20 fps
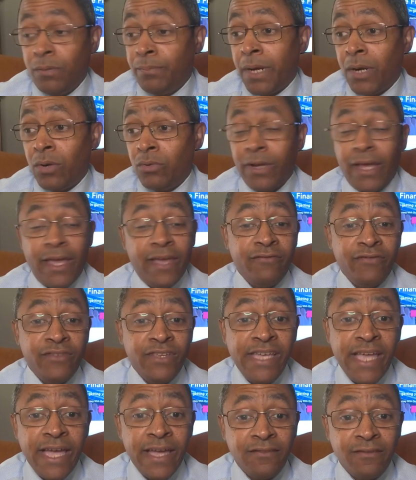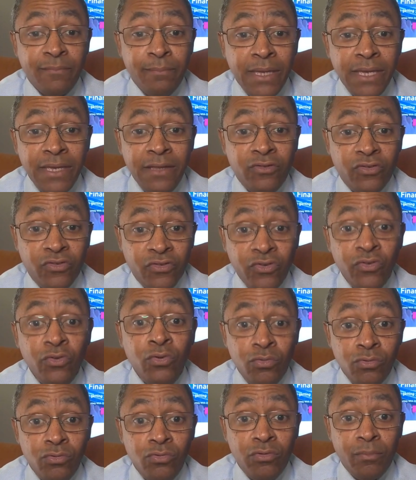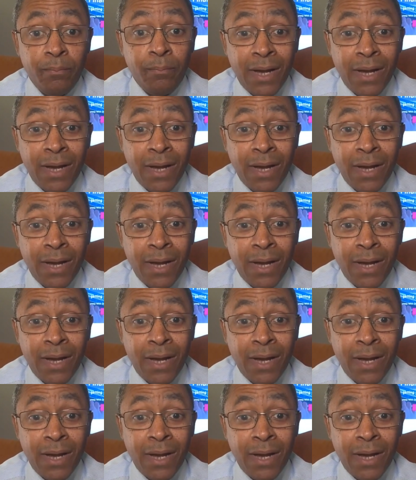about FTX being sued